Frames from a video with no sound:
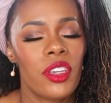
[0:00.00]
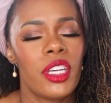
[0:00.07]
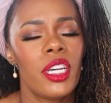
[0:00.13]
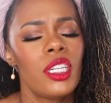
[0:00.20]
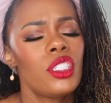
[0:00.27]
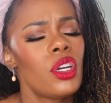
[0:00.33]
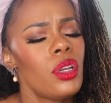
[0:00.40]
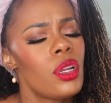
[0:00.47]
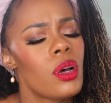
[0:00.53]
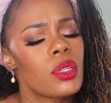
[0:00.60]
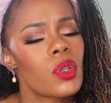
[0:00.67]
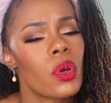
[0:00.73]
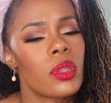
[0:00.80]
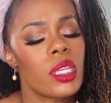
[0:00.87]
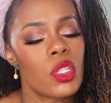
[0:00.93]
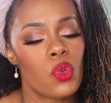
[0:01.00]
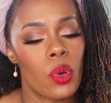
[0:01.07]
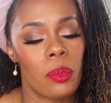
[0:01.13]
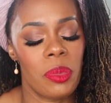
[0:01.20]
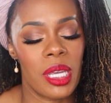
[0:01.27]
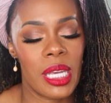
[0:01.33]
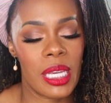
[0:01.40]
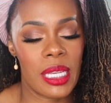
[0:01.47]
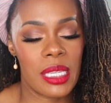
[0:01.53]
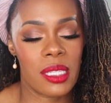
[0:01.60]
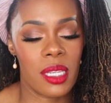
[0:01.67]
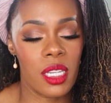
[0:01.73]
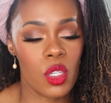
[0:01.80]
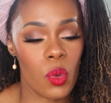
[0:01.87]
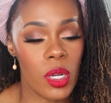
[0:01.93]
get your nose on this one, because
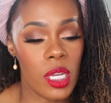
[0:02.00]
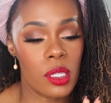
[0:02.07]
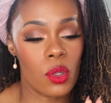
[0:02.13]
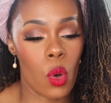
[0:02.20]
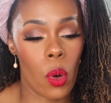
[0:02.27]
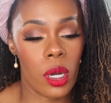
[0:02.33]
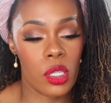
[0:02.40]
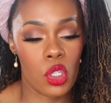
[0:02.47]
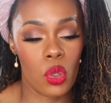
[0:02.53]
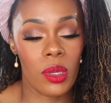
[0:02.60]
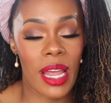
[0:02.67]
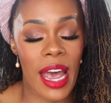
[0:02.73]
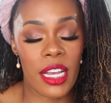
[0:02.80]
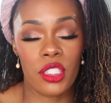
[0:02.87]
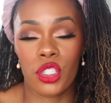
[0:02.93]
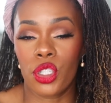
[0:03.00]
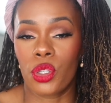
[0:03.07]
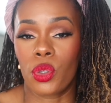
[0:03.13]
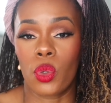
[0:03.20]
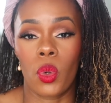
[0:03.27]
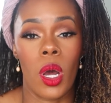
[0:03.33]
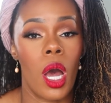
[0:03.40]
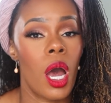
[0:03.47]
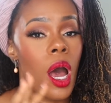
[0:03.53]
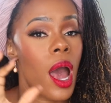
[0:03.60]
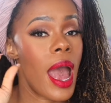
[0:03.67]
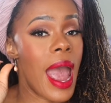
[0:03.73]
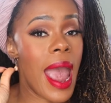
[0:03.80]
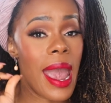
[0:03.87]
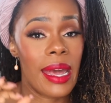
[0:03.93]
this one is going to last you
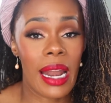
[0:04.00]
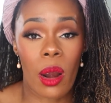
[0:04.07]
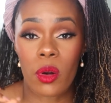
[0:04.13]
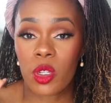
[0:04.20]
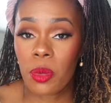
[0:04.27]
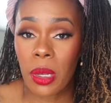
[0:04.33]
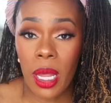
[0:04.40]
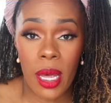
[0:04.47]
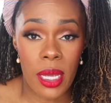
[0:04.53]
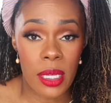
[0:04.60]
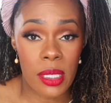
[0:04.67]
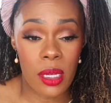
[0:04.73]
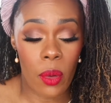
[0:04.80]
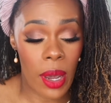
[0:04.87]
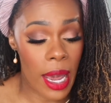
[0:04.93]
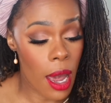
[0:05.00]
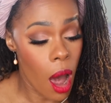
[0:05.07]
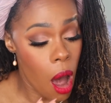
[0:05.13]
8 hours plus, okay?